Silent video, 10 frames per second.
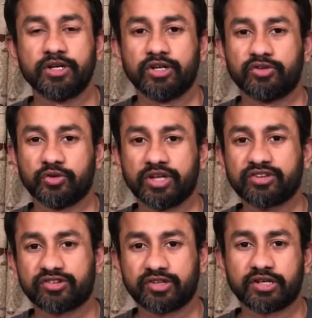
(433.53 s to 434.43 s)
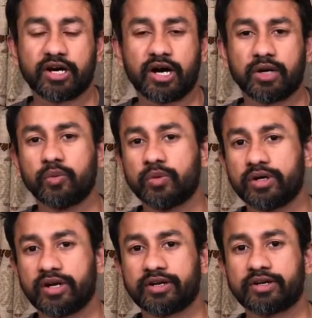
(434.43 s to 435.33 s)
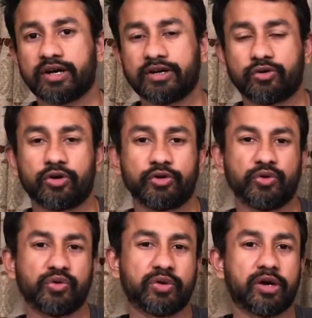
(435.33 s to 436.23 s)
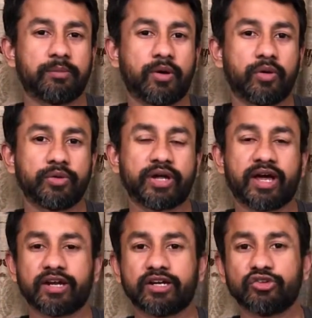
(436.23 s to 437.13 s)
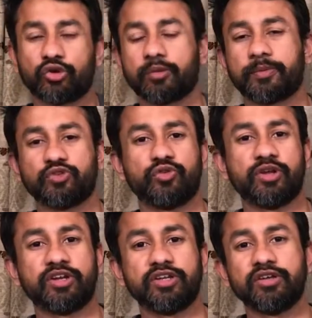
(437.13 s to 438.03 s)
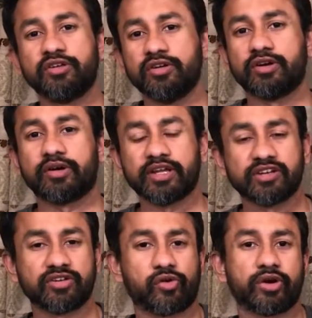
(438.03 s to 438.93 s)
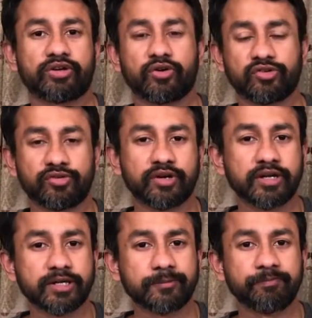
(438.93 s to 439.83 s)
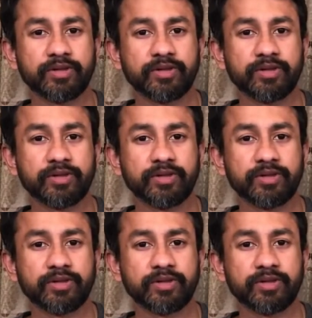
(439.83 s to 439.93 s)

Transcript: So that's how I got to know about a job opportunity here in Deloitte, Australia.